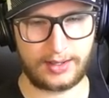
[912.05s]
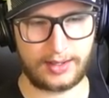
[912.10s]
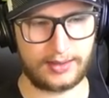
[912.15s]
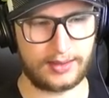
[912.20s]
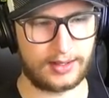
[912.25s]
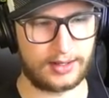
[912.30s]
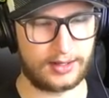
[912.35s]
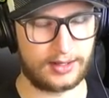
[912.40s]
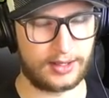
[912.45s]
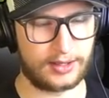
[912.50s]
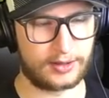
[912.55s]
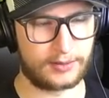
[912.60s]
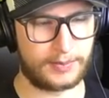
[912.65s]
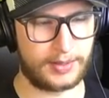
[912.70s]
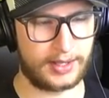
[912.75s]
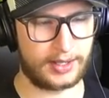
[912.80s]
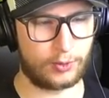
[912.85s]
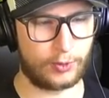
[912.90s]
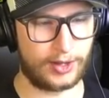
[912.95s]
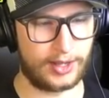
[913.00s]
And then another
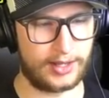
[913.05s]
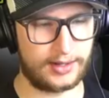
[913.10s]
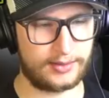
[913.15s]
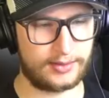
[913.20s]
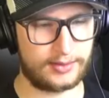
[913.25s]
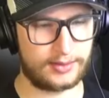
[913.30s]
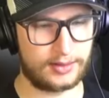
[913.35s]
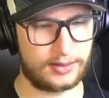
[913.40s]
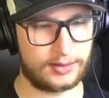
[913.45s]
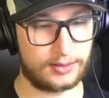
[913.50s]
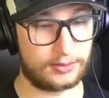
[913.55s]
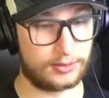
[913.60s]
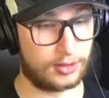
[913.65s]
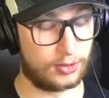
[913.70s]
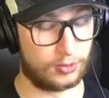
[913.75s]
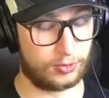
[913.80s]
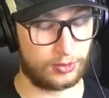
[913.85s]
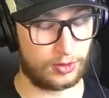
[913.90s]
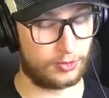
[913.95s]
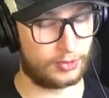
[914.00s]
big win.
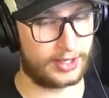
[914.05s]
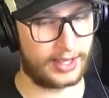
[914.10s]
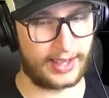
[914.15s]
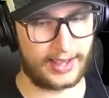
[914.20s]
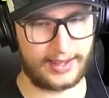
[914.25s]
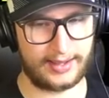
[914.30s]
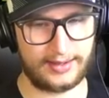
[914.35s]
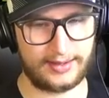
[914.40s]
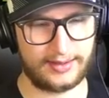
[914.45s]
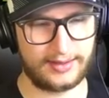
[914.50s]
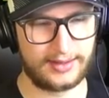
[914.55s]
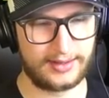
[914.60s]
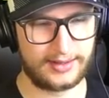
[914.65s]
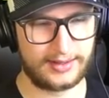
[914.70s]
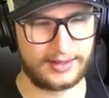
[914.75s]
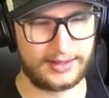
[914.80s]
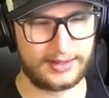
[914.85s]
Oh, okay.